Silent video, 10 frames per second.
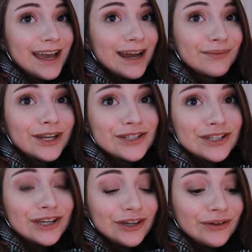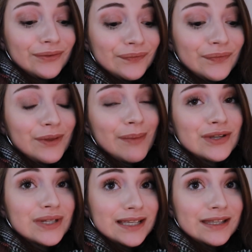and I'm going to
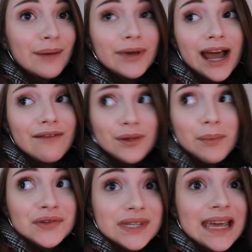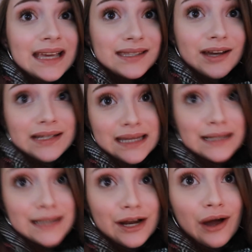have the most exciting
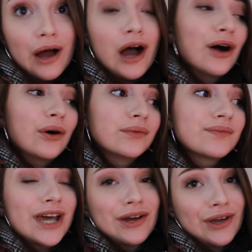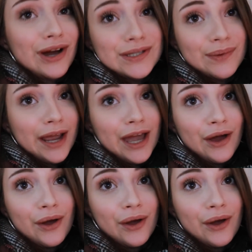dinner. I'll tell you guys when I get